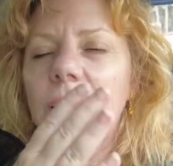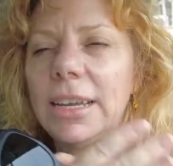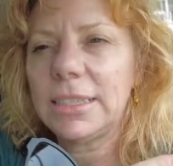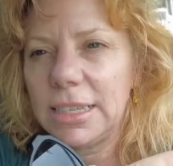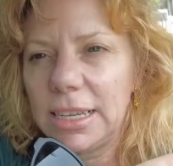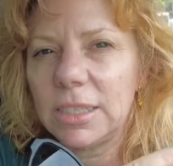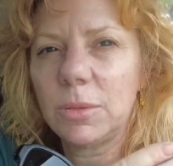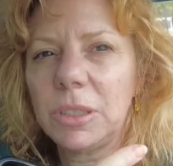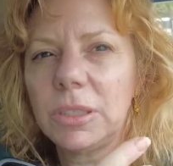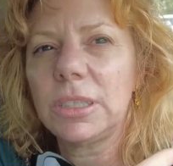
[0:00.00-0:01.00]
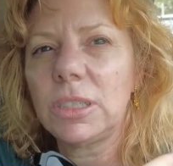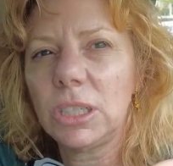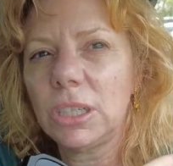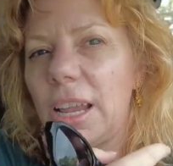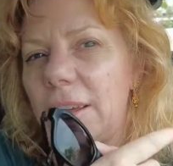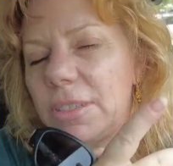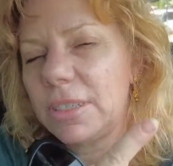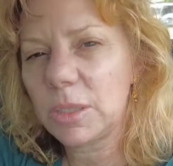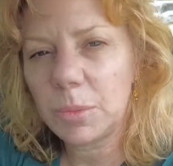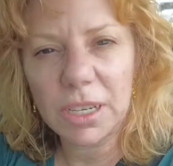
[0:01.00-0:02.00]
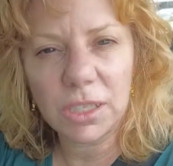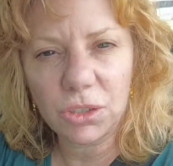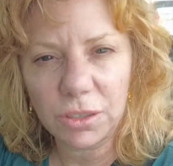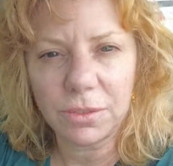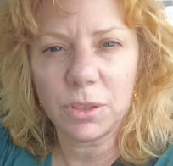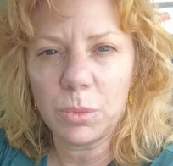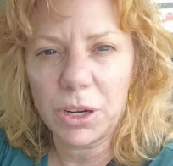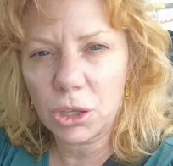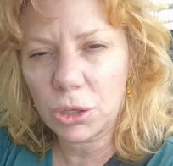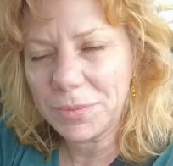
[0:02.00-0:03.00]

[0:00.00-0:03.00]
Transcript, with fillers: head to the end of the building, turn left, and there's a pedestrian footbridge.